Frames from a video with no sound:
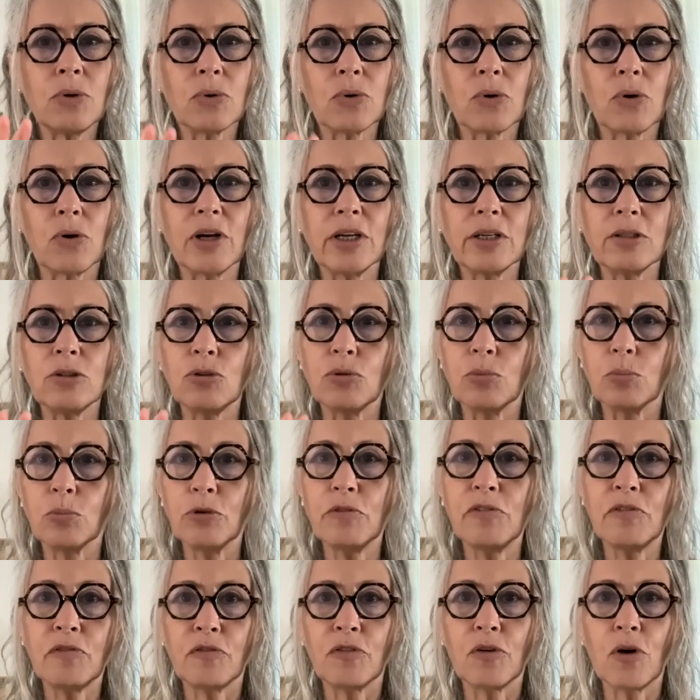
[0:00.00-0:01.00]
you're going to
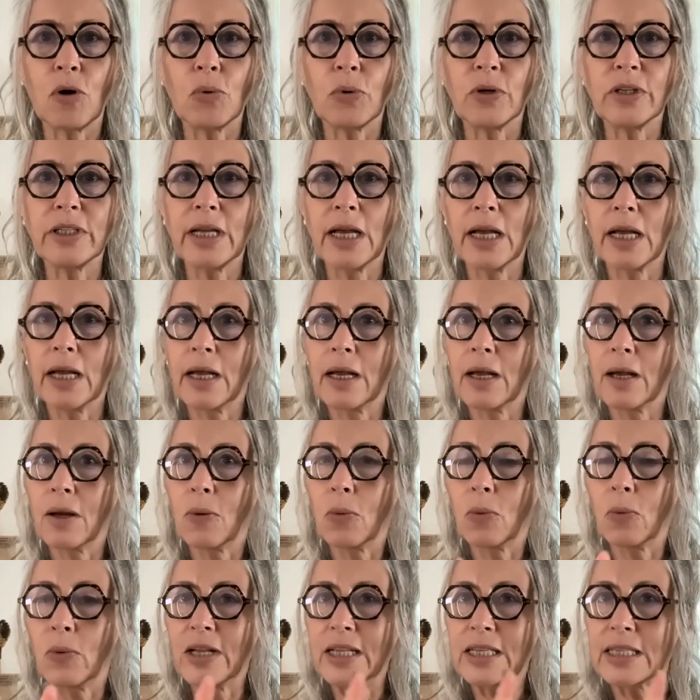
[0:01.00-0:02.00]
move forward
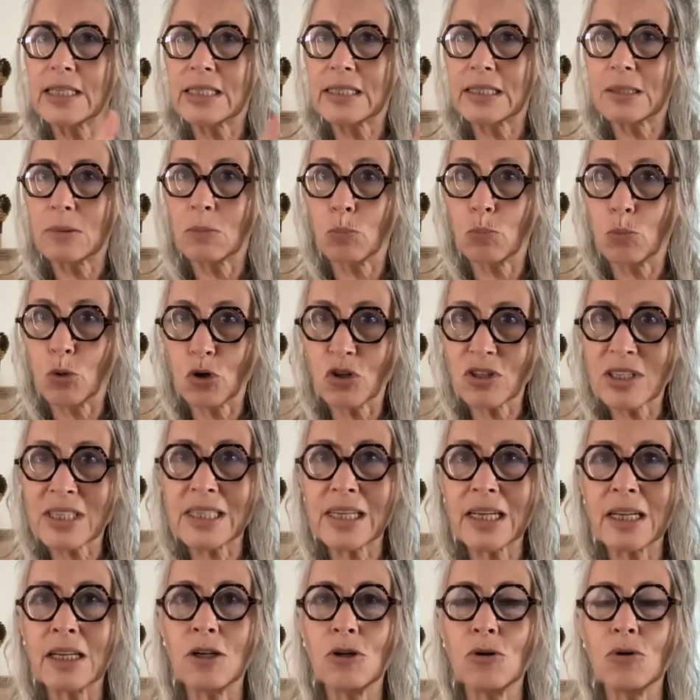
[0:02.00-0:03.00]
with more
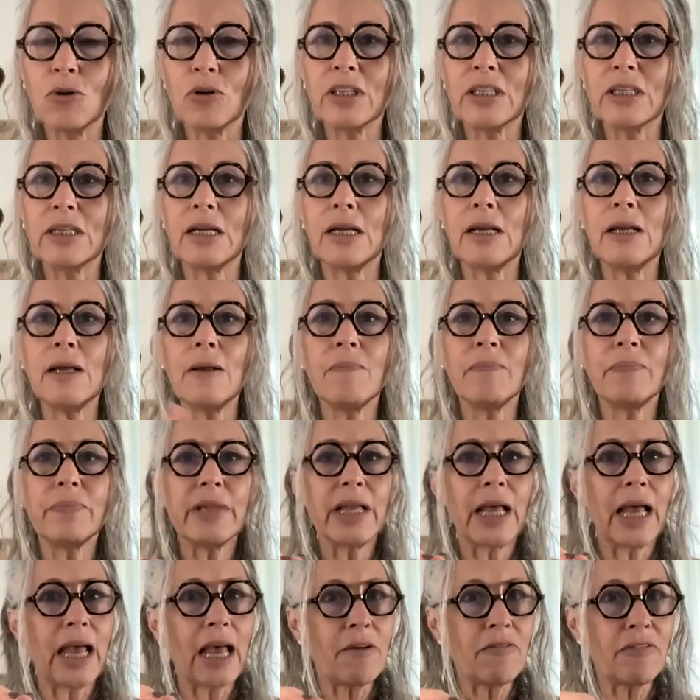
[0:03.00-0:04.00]
security,
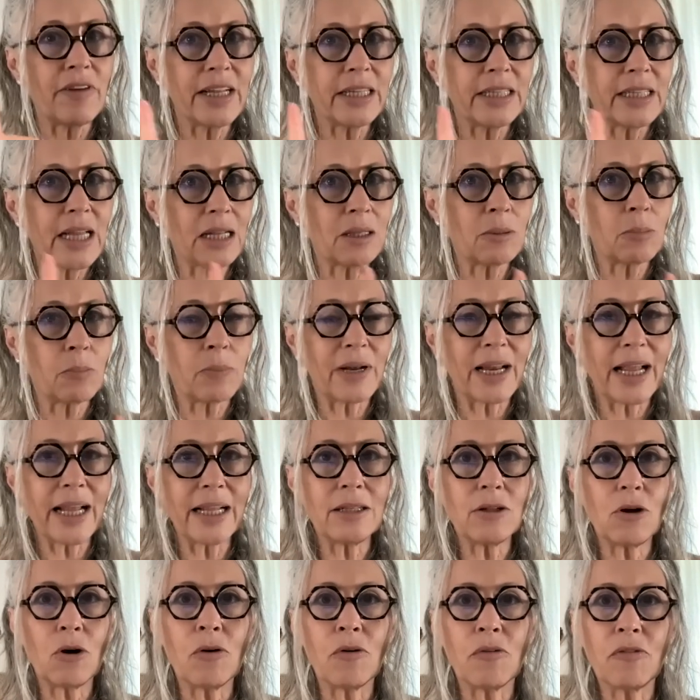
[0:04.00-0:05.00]
having that
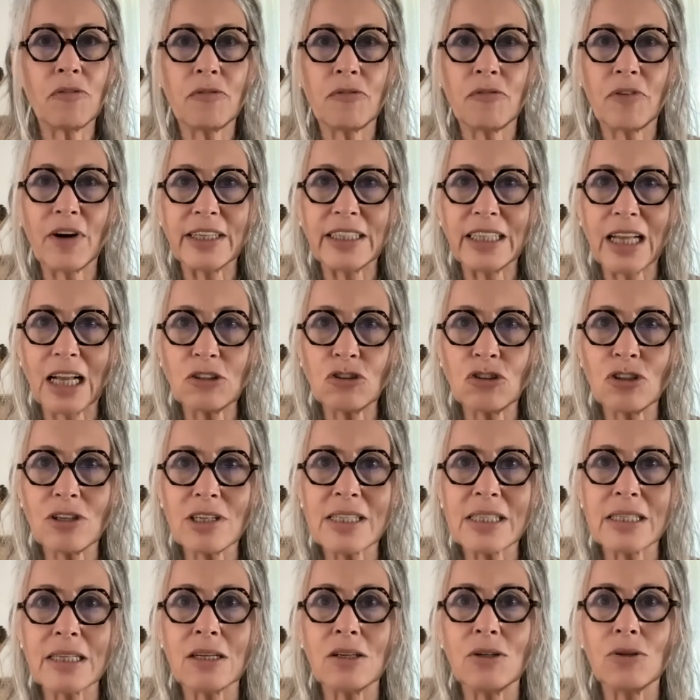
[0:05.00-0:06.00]
plan of
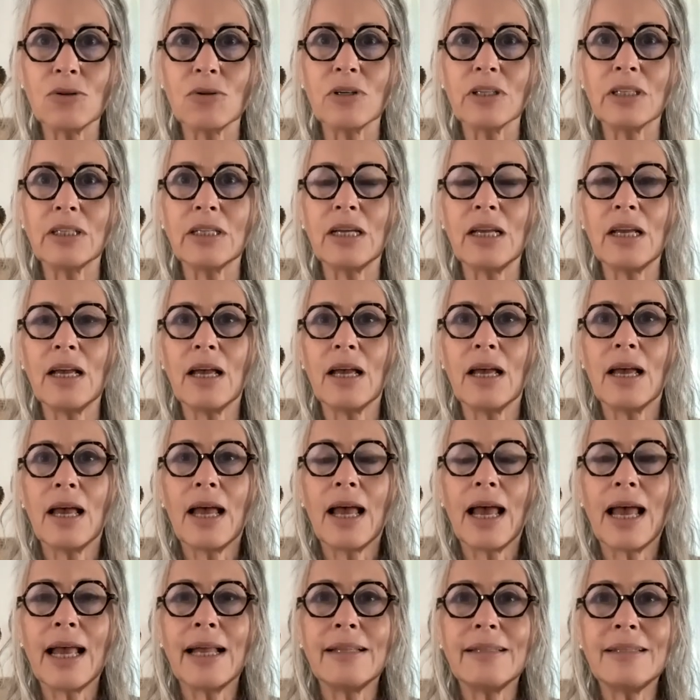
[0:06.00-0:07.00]
financial security.
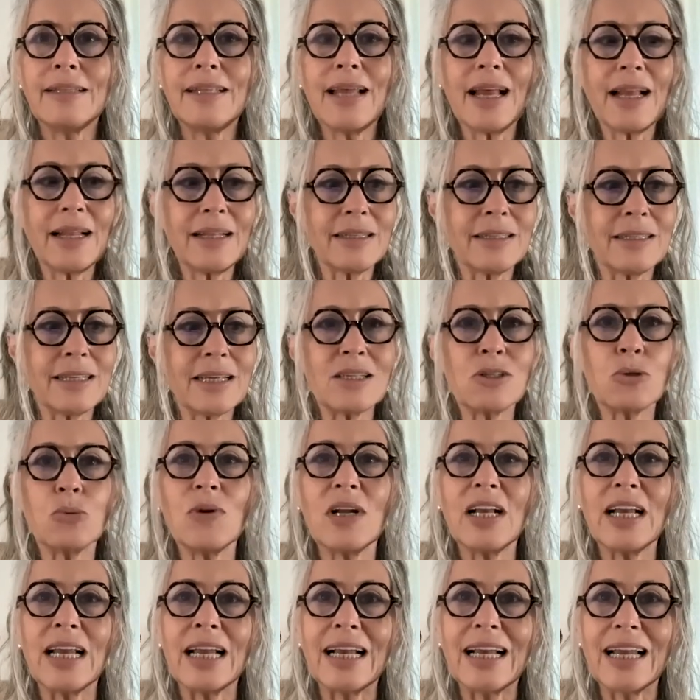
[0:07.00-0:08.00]
And then this
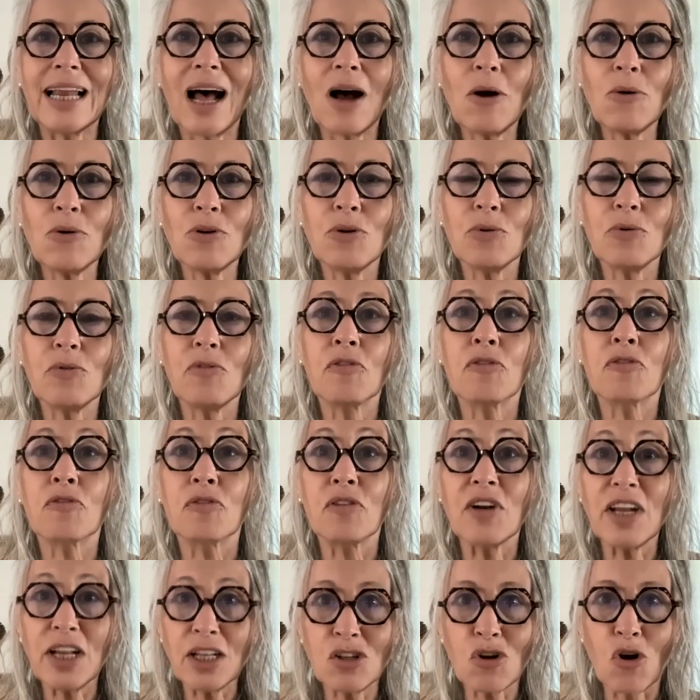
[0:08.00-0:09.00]
will allow you
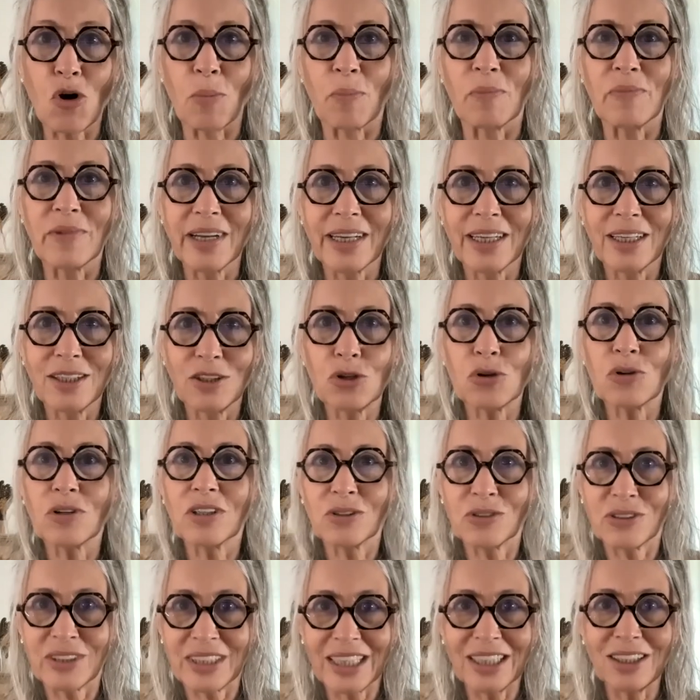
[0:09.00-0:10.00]
freedom
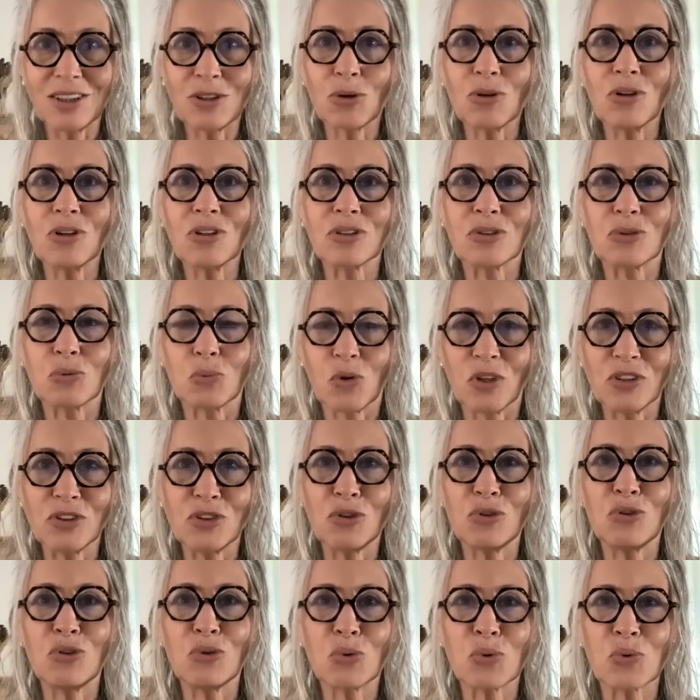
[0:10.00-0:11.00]
Uranus in Taurus
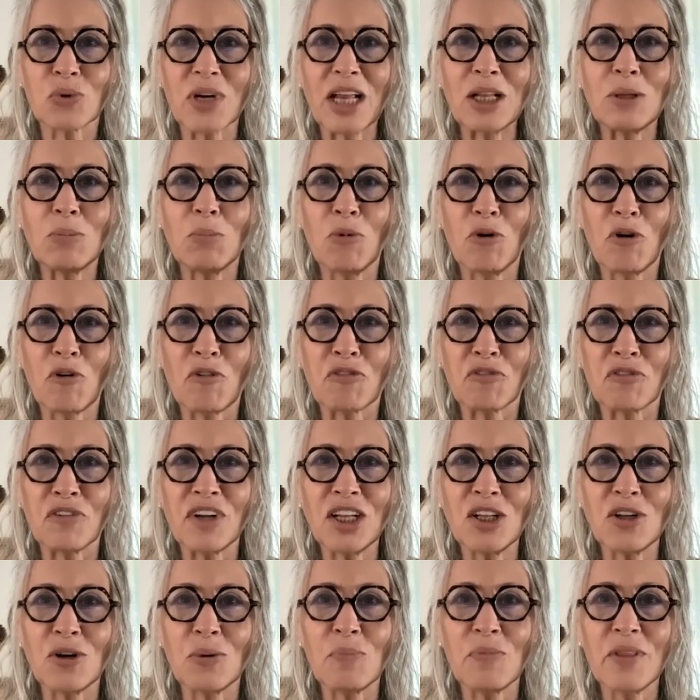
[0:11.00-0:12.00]
wants you to create more
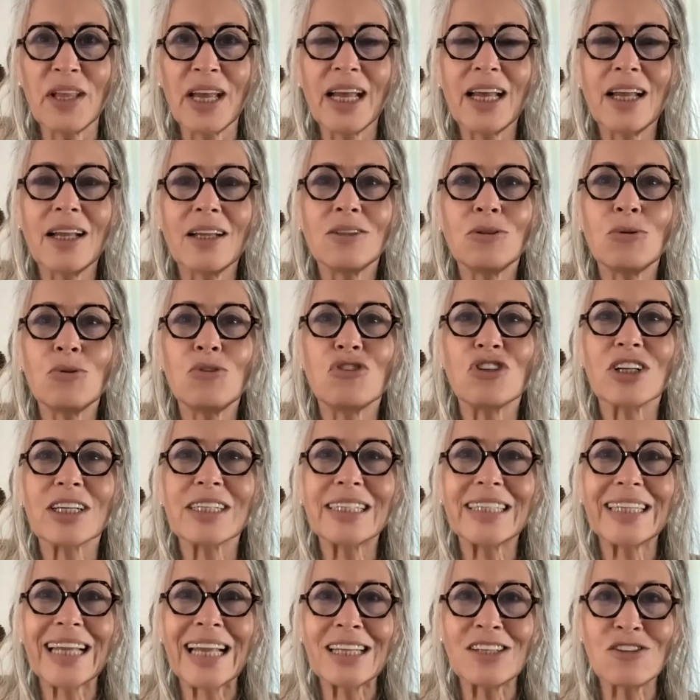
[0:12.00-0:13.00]
freedom to
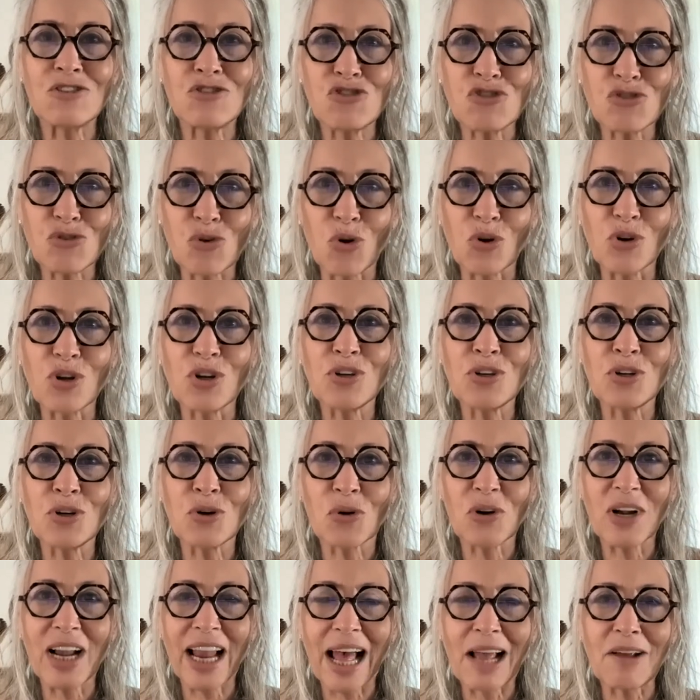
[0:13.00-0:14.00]
just enjoy
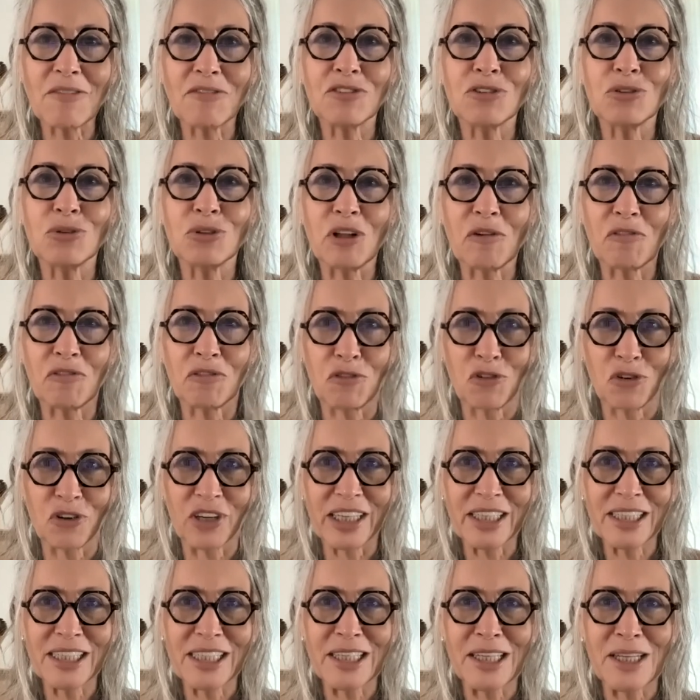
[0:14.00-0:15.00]
your life to the
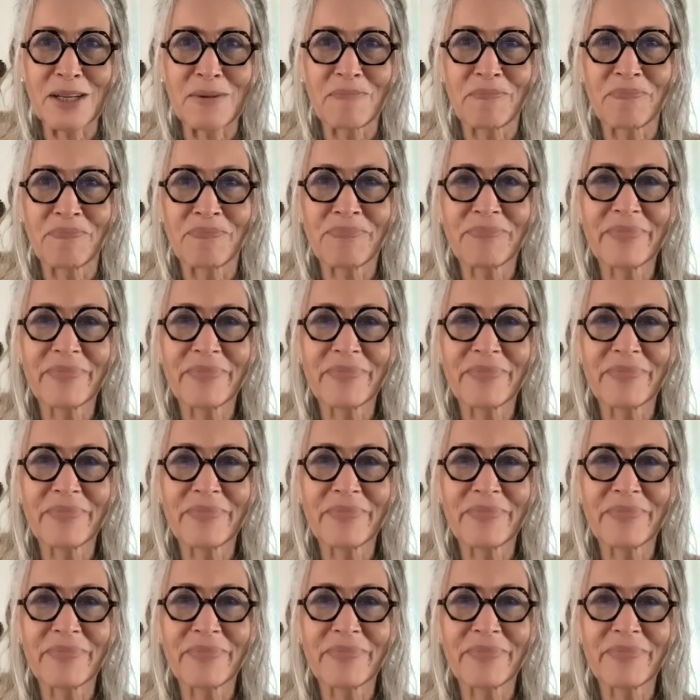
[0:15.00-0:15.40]
fullest.